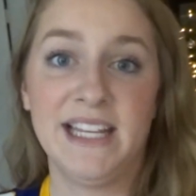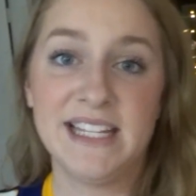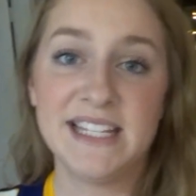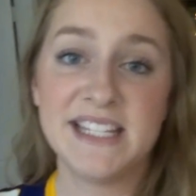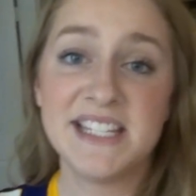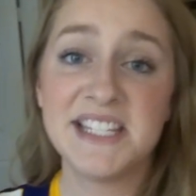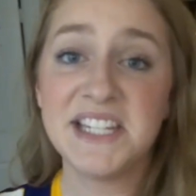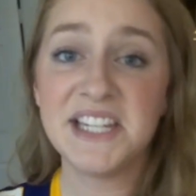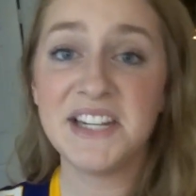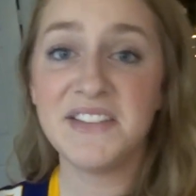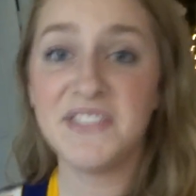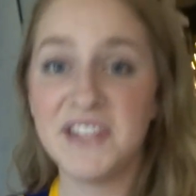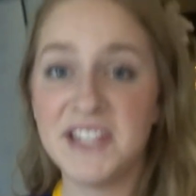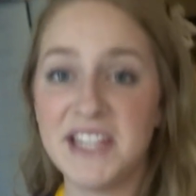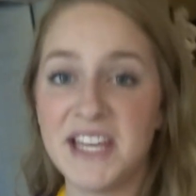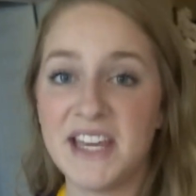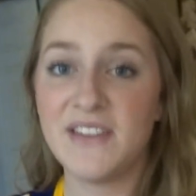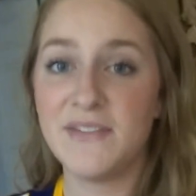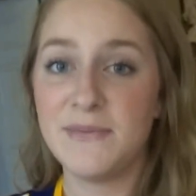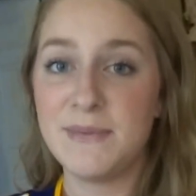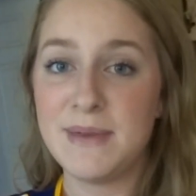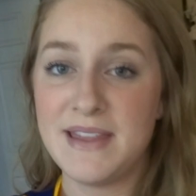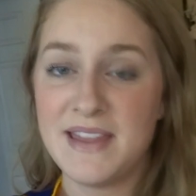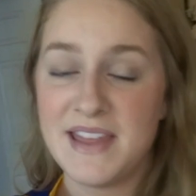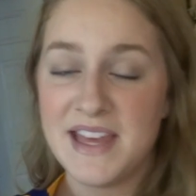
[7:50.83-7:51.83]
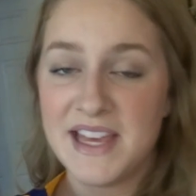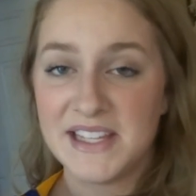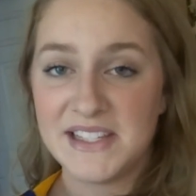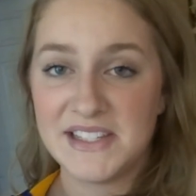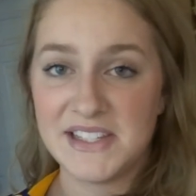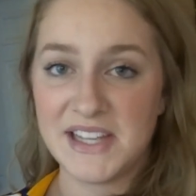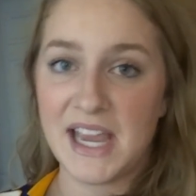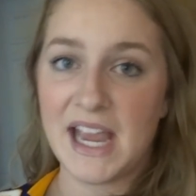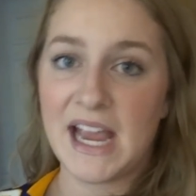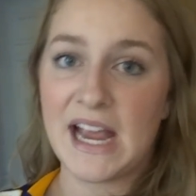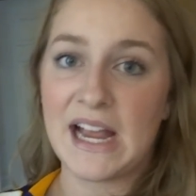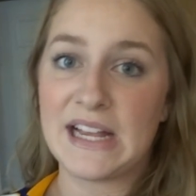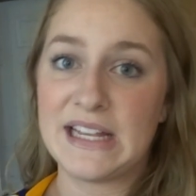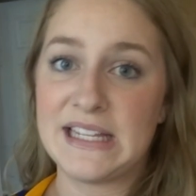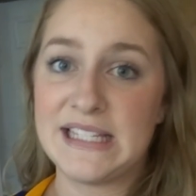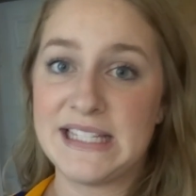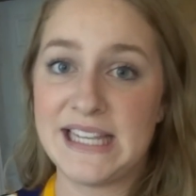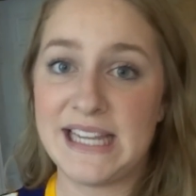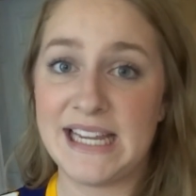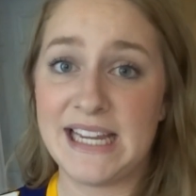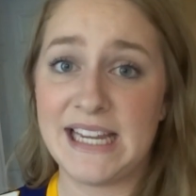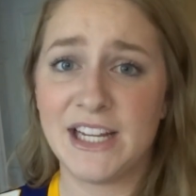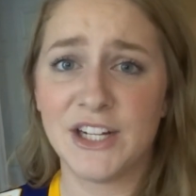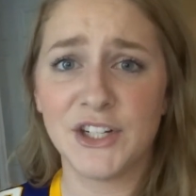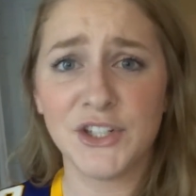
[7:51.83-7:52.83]
Stephen gave me this as
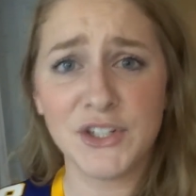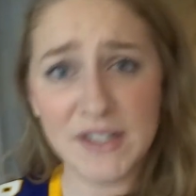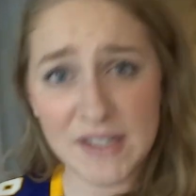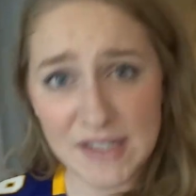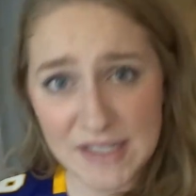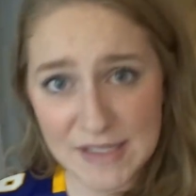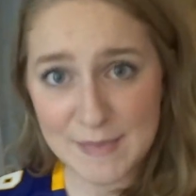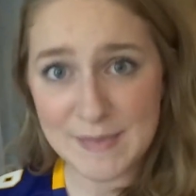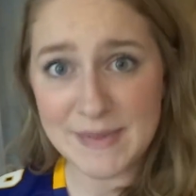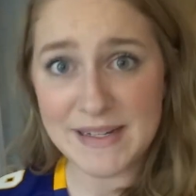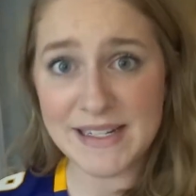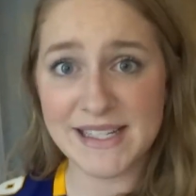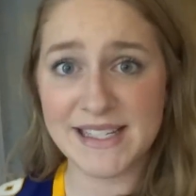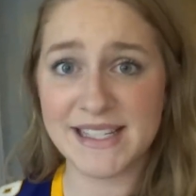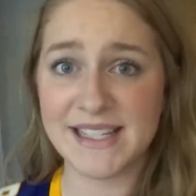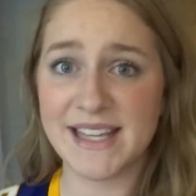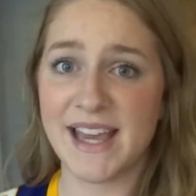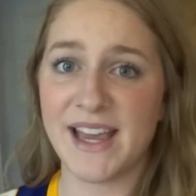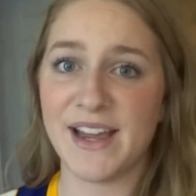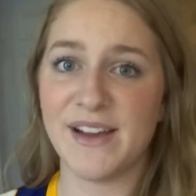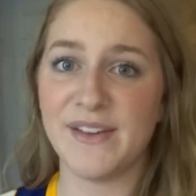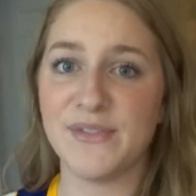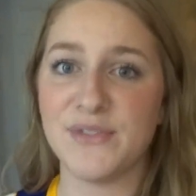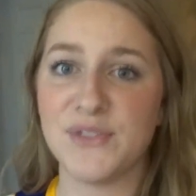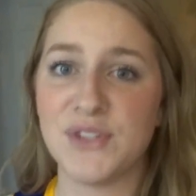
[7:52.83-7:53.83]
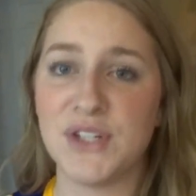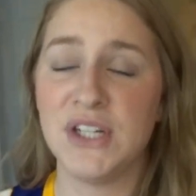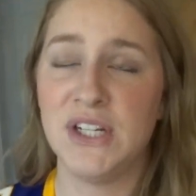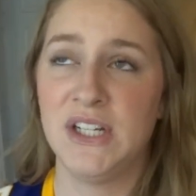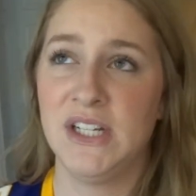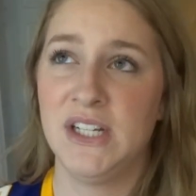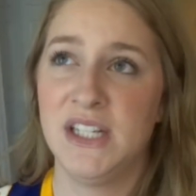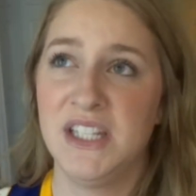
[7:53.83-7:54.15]
a Christmas gift,